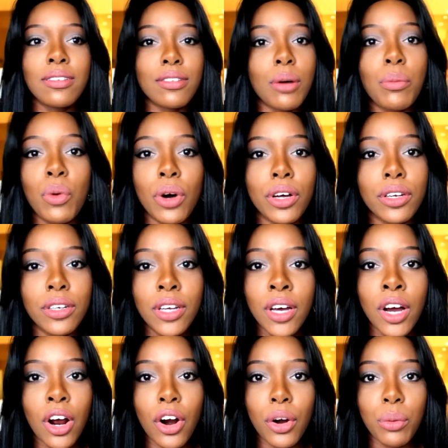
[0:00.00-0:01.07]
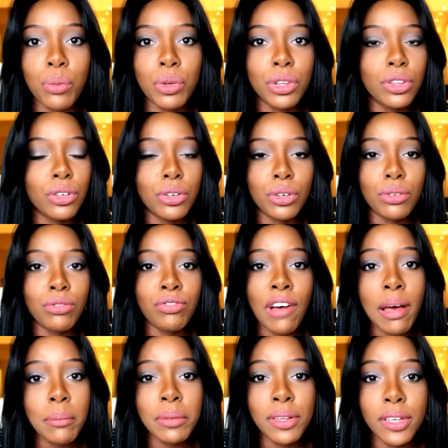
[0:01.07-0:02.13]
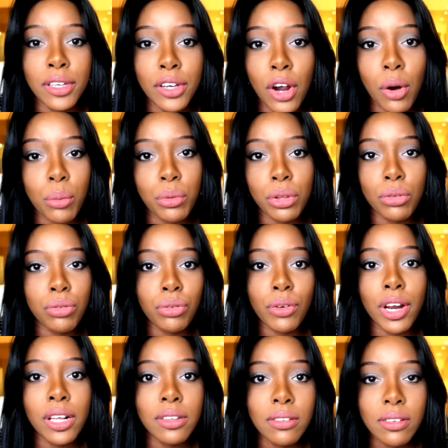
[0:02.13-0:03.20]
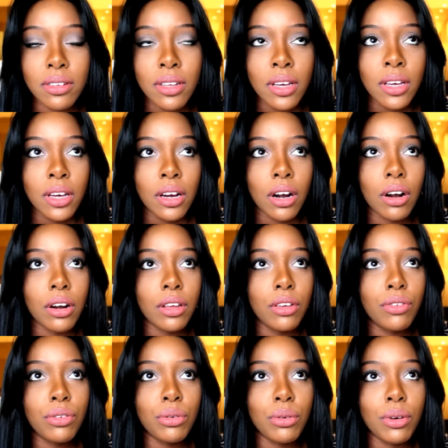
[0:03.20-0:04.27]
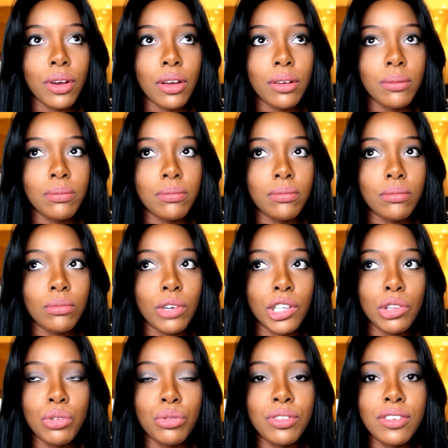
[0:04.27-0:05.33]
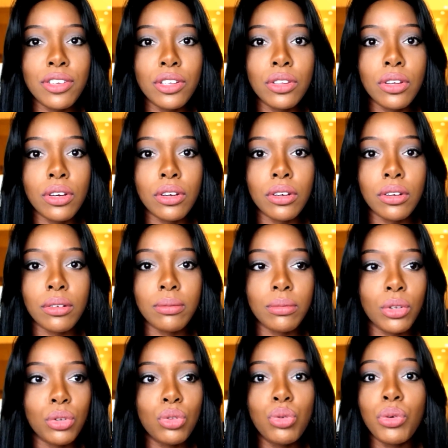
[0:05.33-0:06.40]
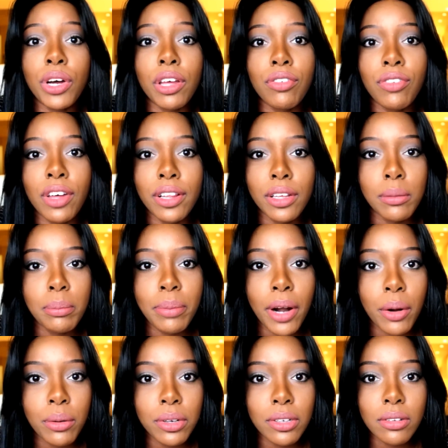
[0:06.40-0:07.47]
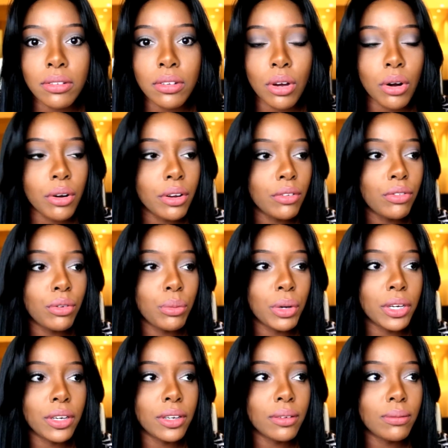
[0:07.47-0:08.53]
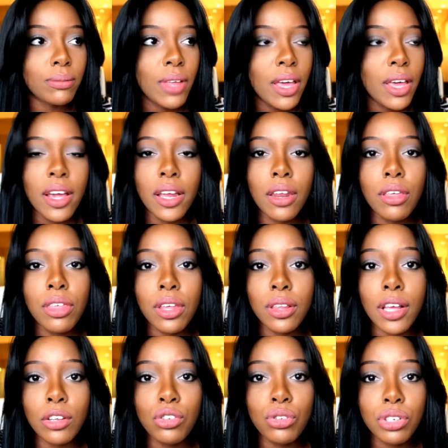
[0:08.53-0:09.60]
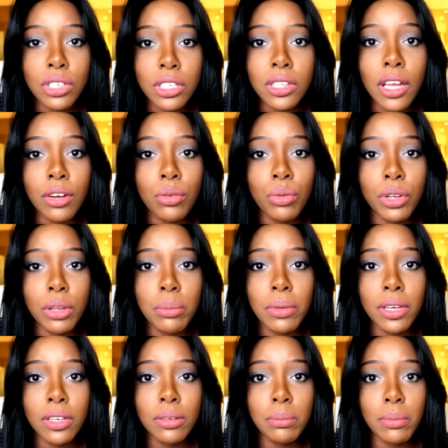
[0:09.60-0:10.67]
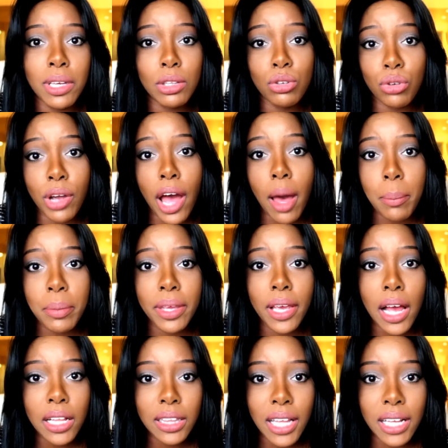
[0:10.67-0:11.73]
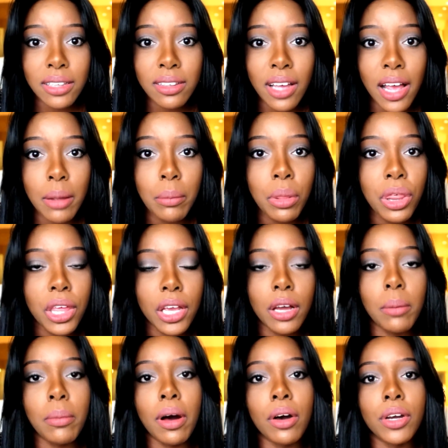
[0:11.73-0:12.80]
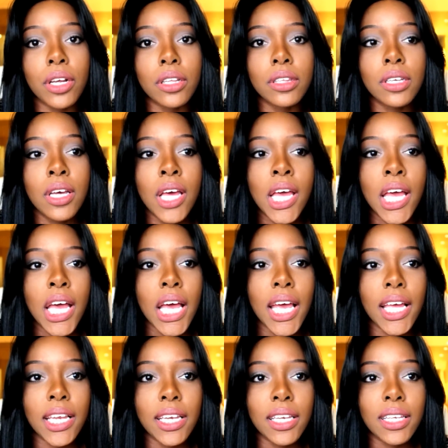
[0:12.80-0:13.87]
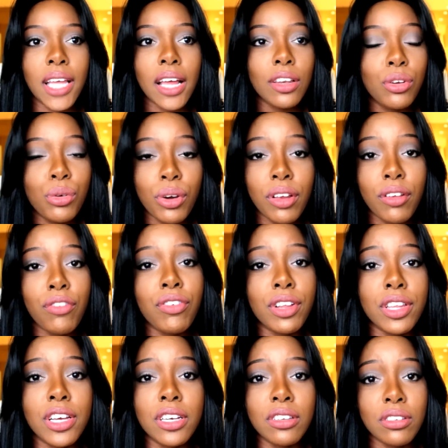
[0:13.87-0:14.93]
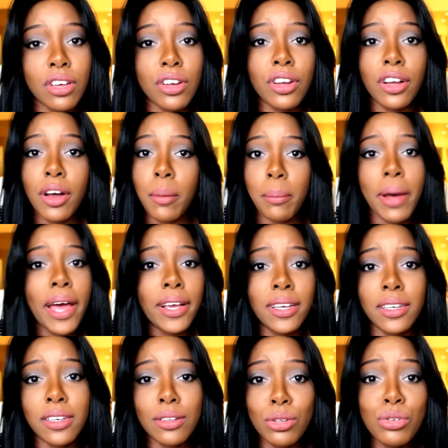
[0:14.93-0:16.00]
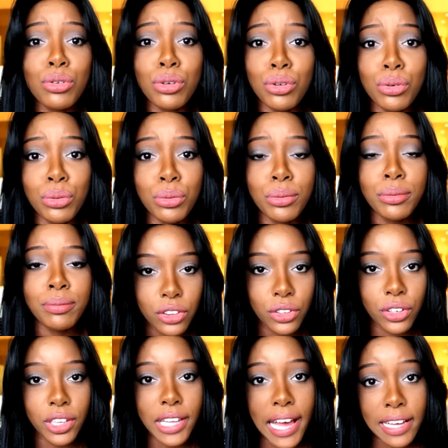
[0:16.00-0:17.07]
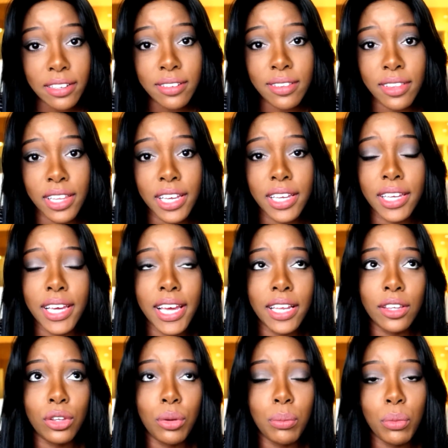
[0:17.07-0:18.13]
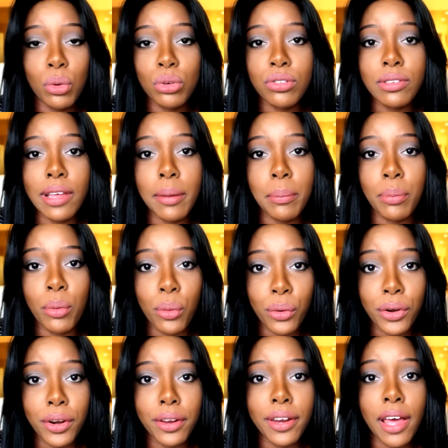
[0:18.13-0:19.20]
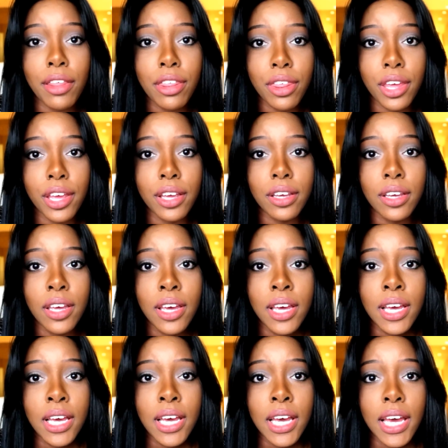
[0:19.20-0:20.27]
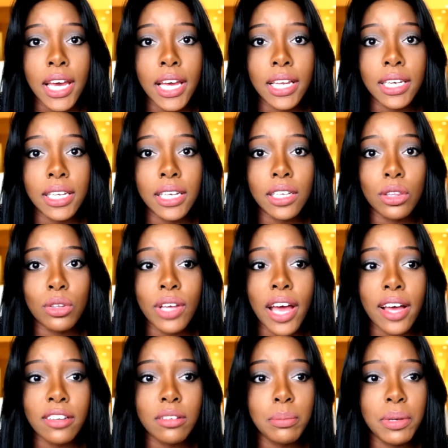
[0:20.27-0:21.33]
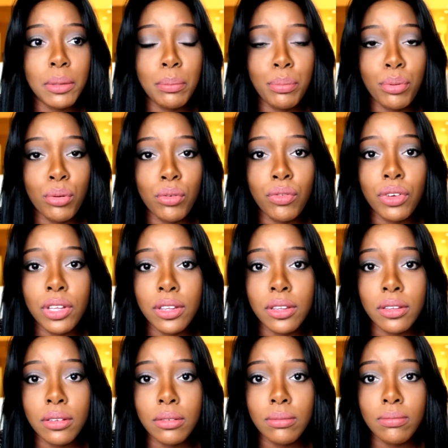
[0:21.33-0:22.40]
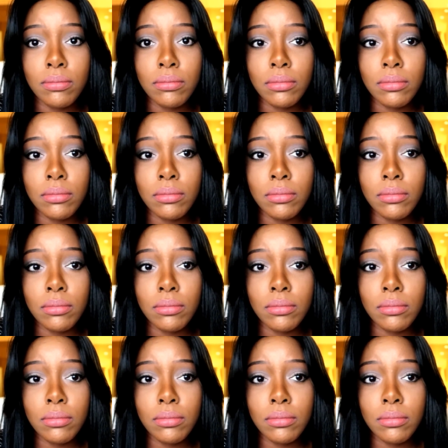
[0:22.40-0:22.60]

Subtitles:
someone or with the family or with friends, or if you went to see the Tour Eiffel in Paris, or if you went, anything that you did that really made you happy at that time, think about it. And that great feeling is gonna come back into you. The last thing and the most important, I think, and it has been proven